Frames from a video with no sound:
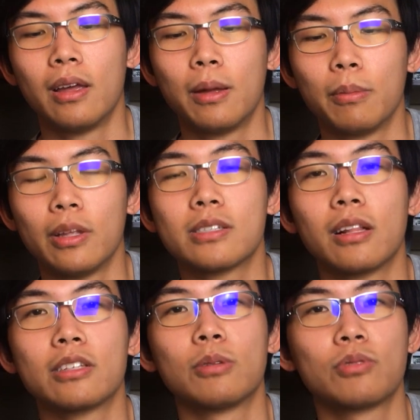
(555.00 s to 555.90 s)
And please
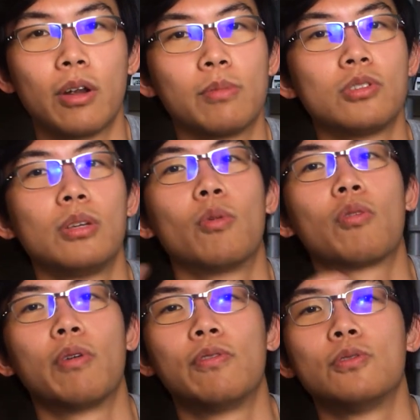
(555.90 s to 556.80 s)
click subscribe to see more
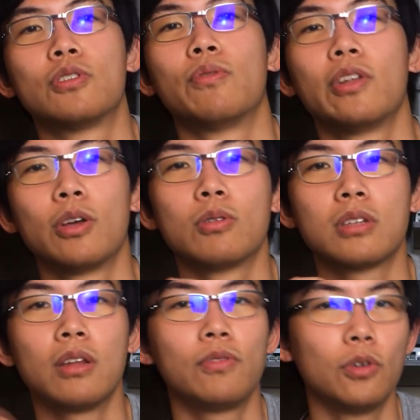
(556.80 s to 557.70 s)
of my future videos.
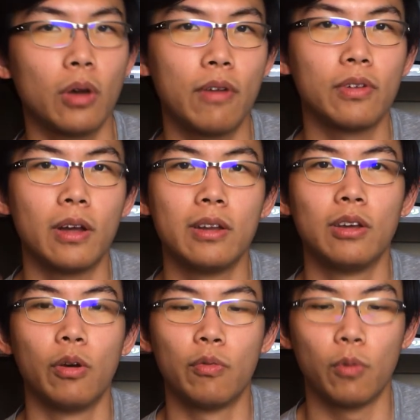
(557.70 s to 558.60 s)
And if you have an
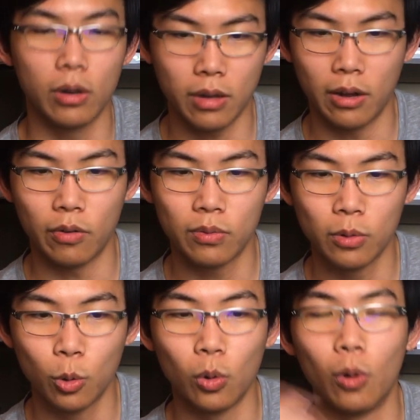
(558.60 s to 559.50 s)
idea of what kind of
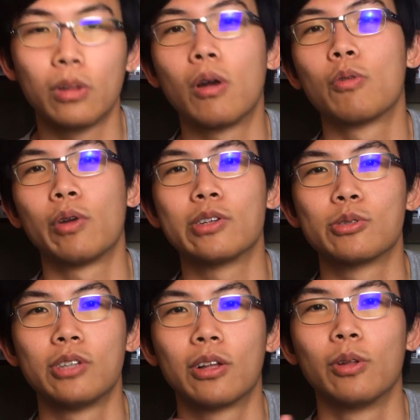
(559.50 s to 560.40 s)
cool old hardware I
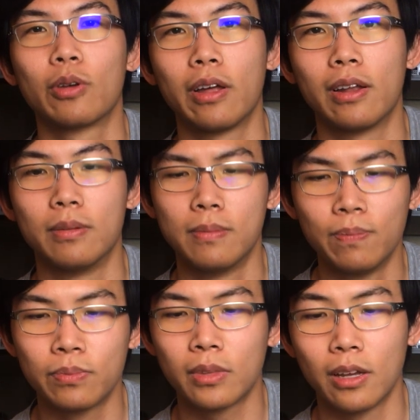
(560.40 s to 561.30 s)
should take a look at and
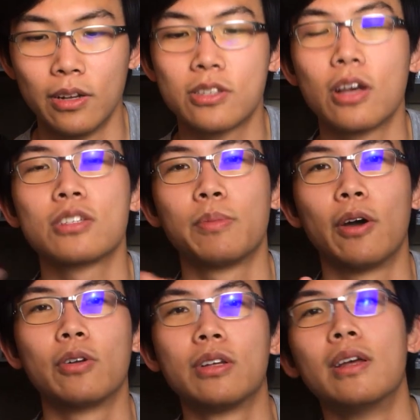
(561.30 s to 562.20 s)
discuss
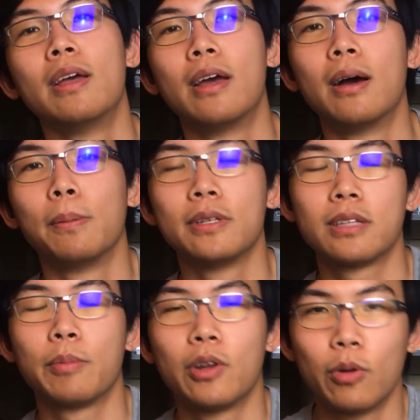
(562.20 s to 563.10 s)
about, uh, please
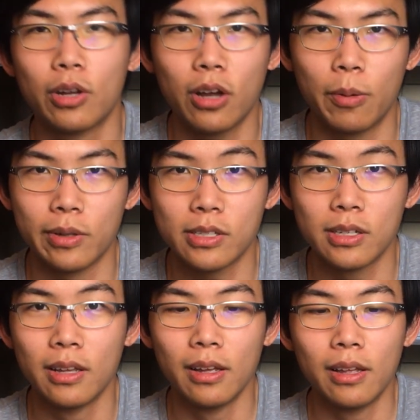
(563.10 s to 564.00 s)
let me know in the comments.
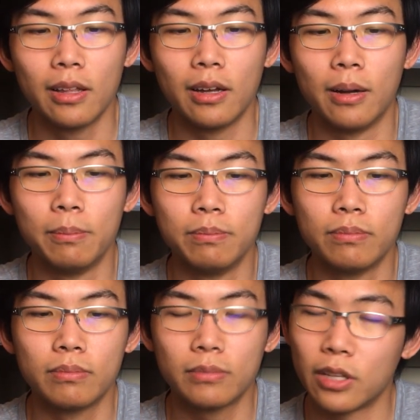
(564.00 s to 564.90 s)
Um,
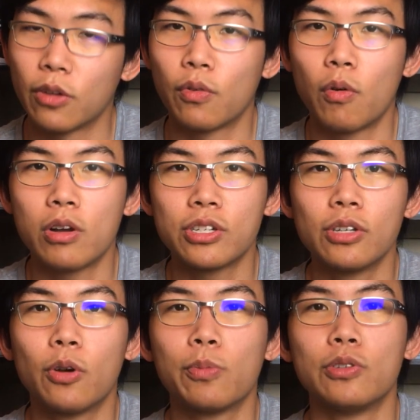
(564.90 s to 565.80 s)
Thank you for watching,
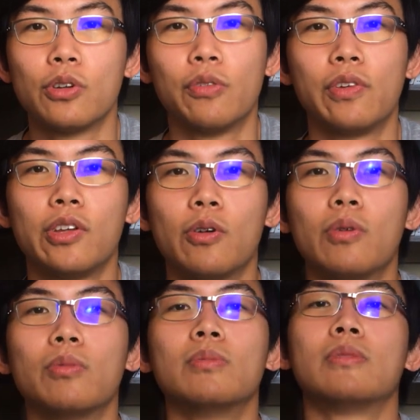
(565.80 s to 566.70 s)
hope you enjoyed the video,